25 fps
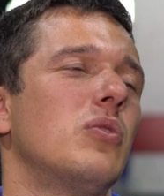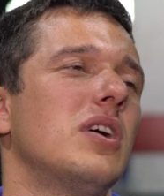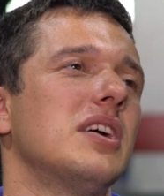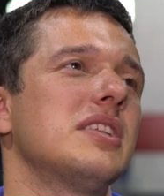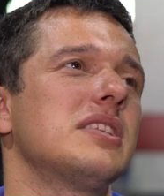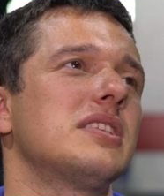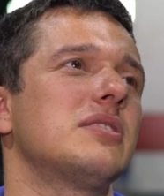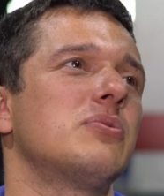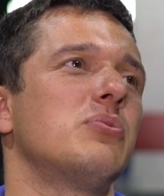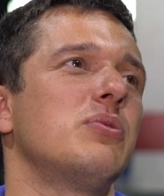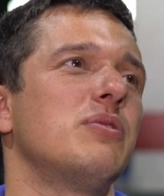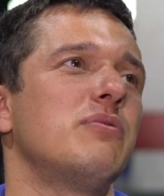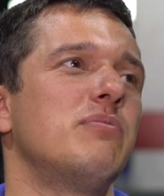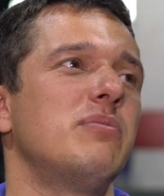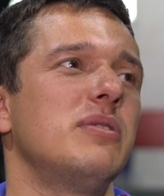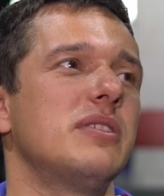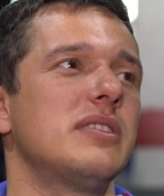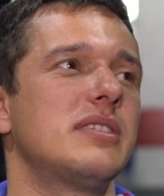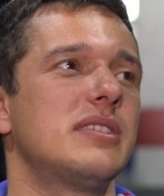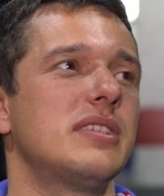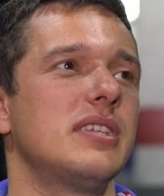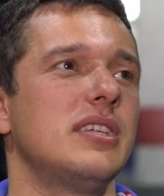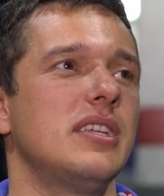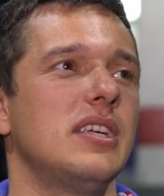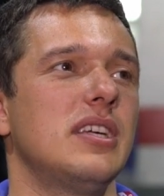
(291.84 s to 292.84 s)
once we've
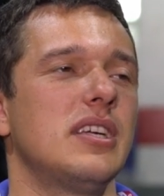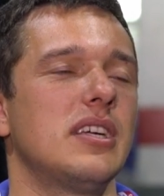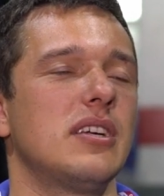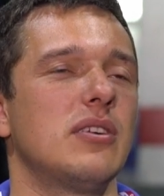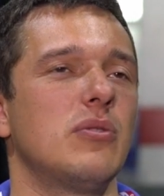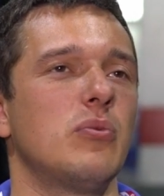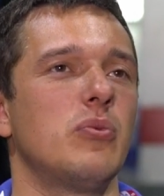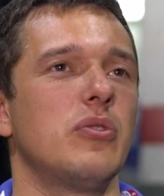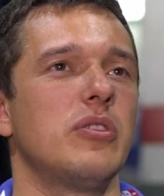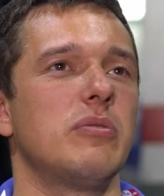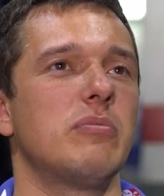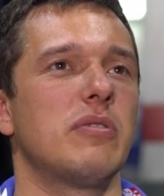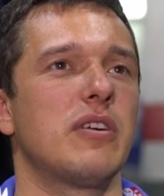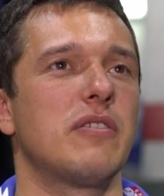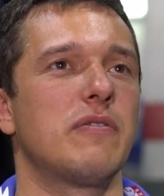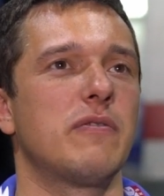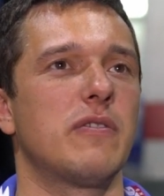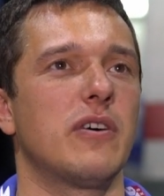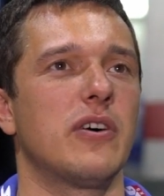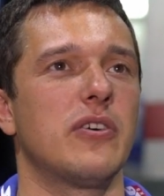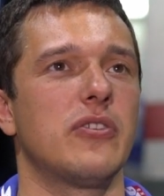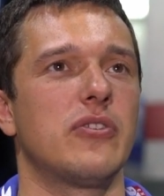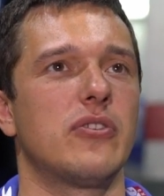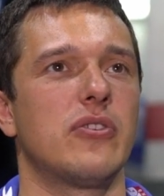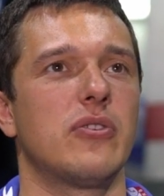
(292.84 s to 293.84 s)
been sitting with my
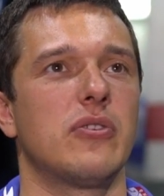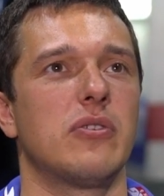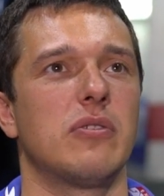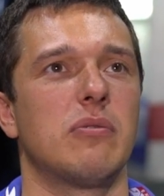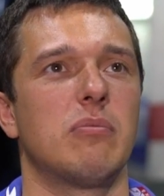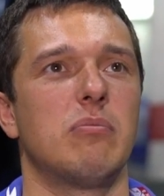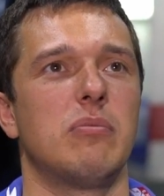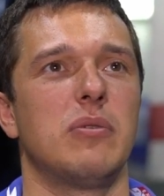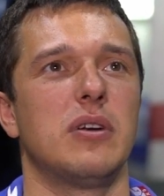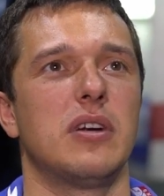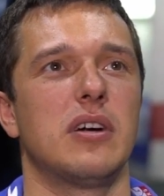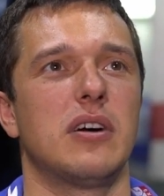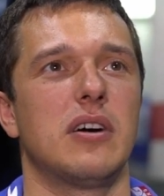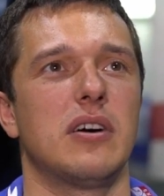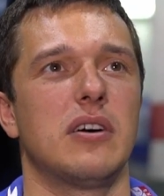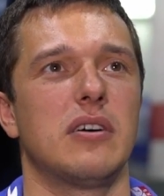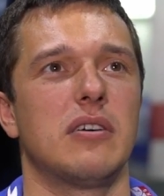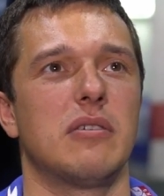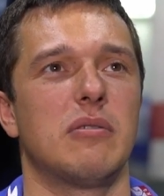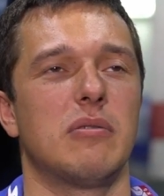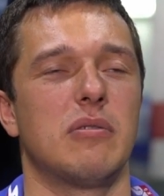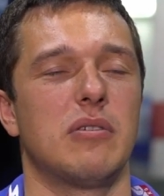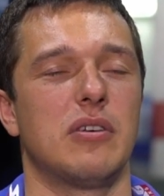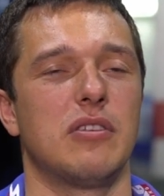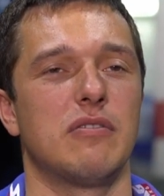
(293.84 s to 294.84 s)
father behind,
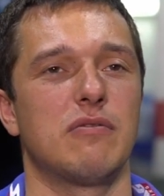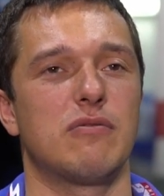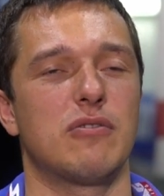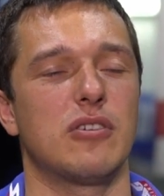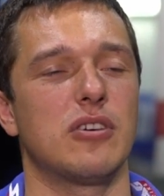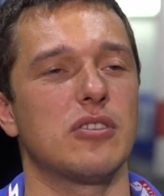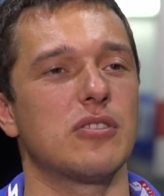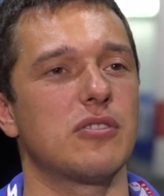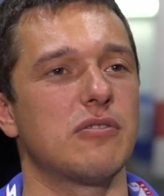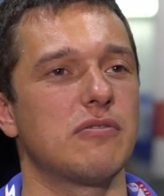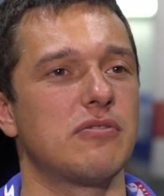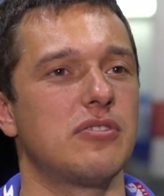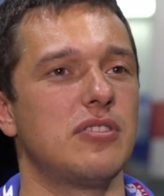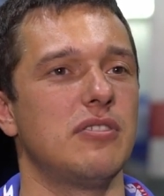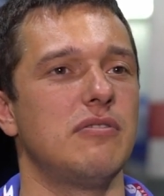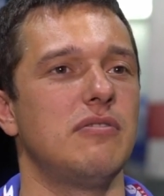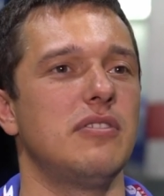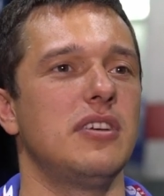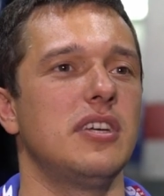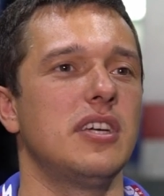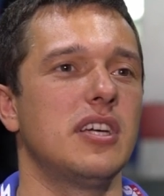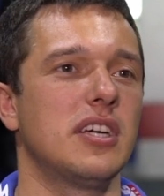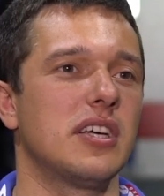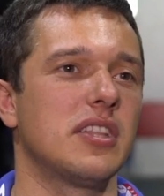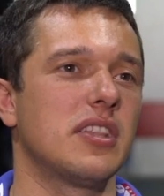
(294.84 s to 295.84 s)
in front of TV
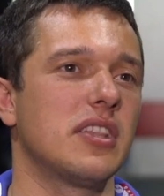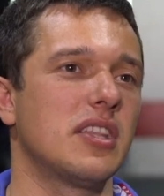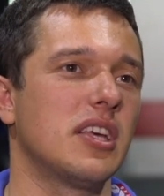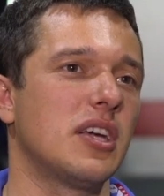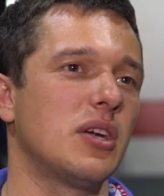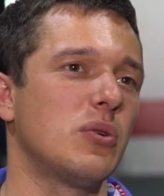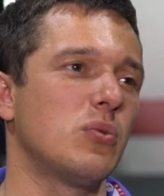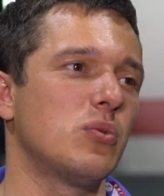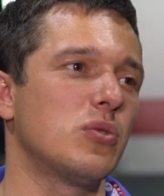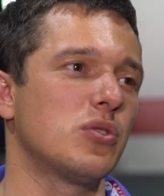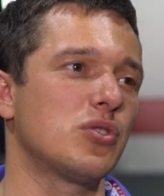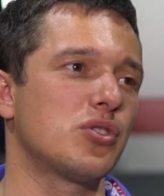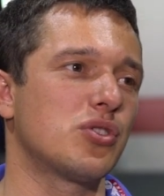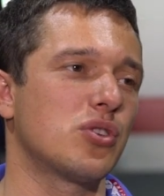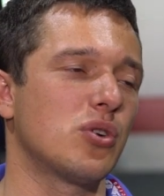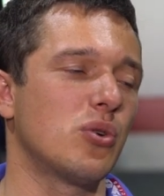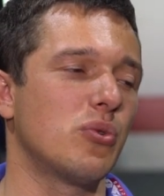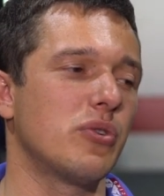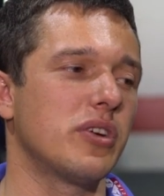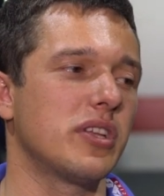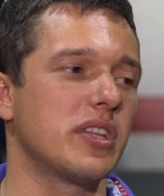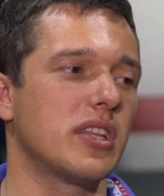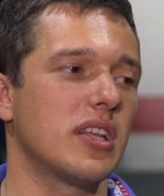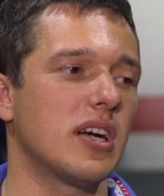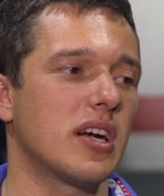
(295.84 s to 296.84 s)
and they were
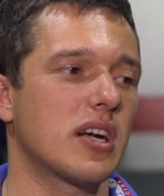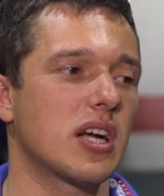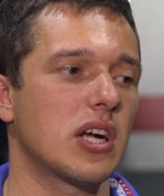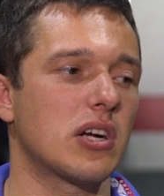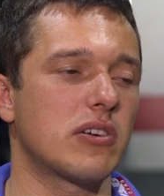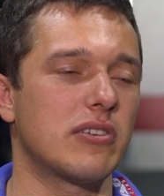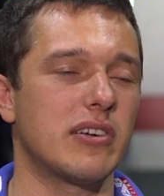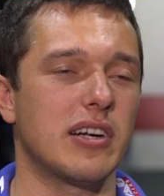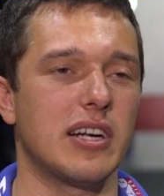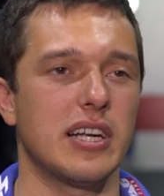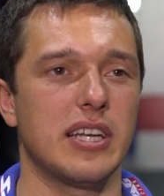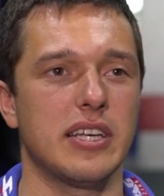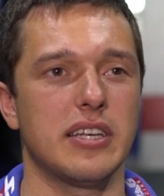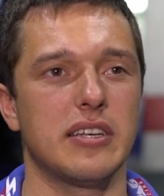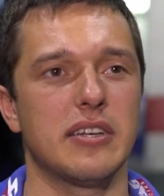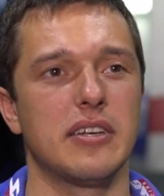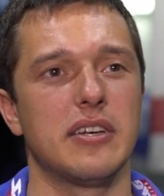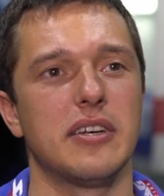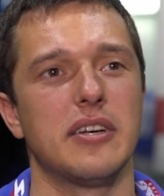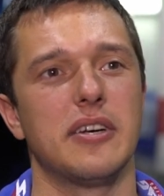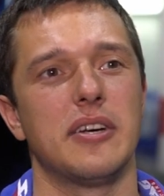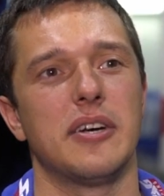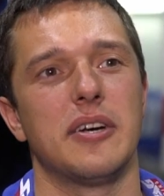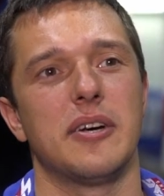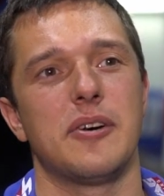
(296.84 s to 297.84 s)
showing Dakar Rally,
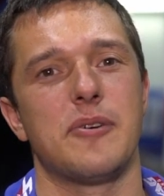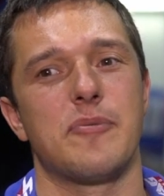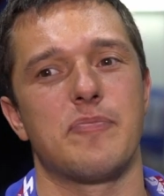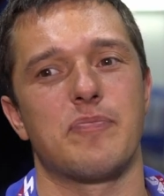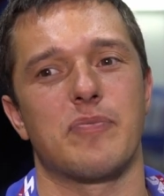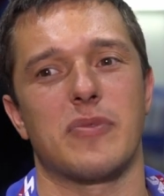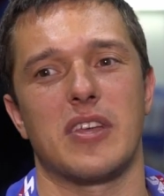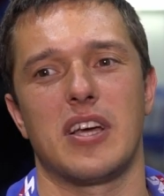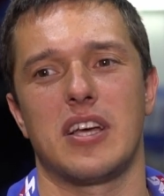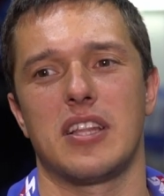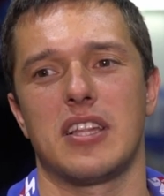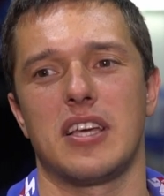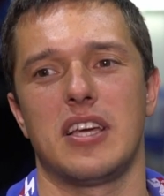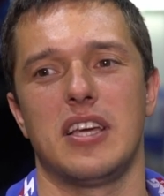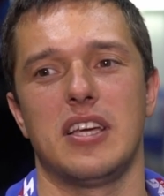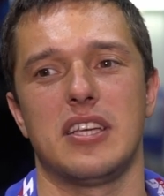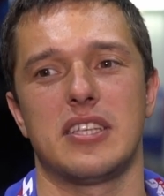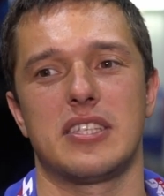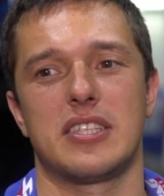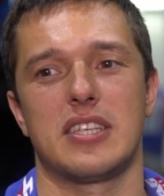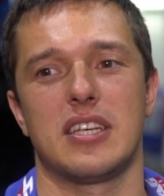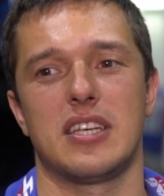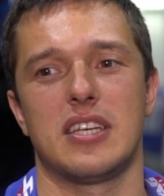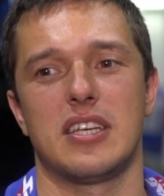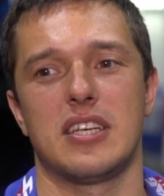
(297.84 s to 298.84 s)
mm-hmm. and he
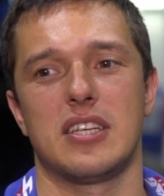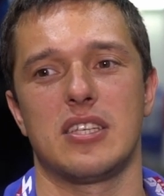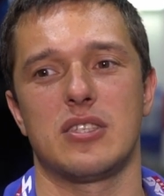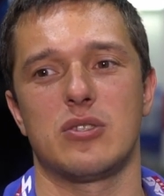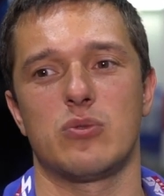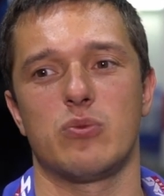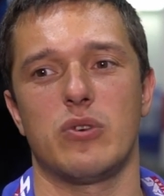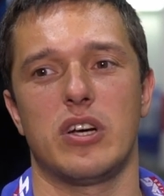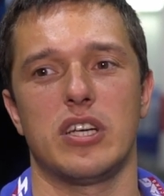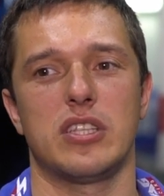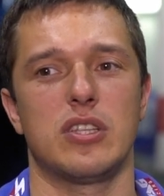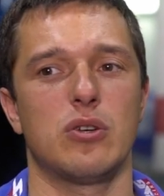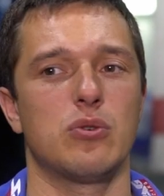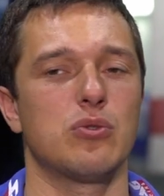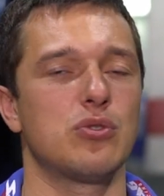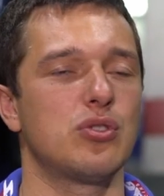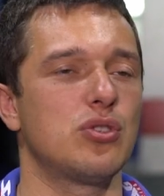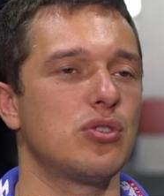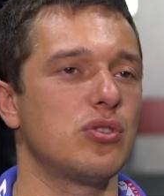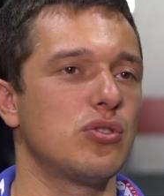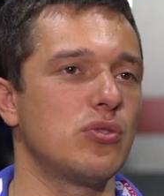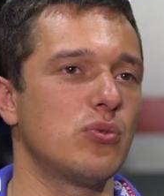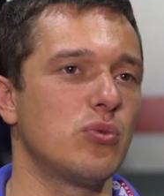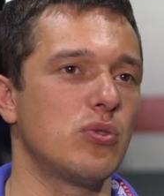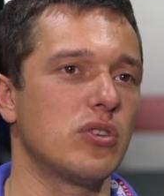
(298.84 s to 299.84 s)
says, "Why don't
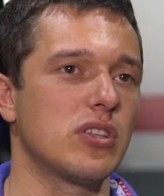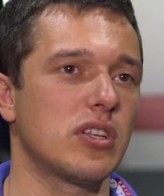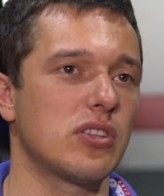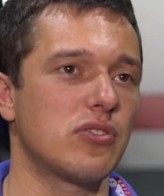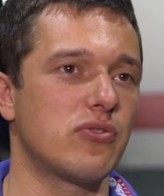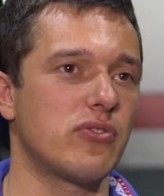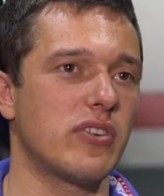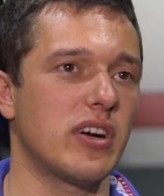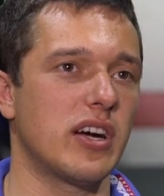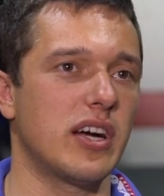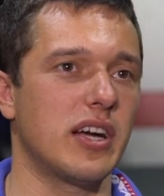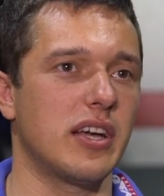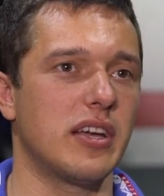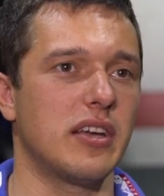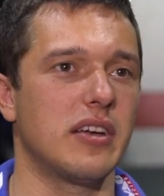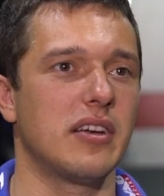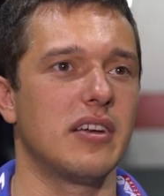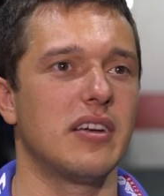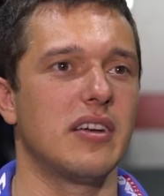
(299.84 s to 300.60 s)
you want to try?"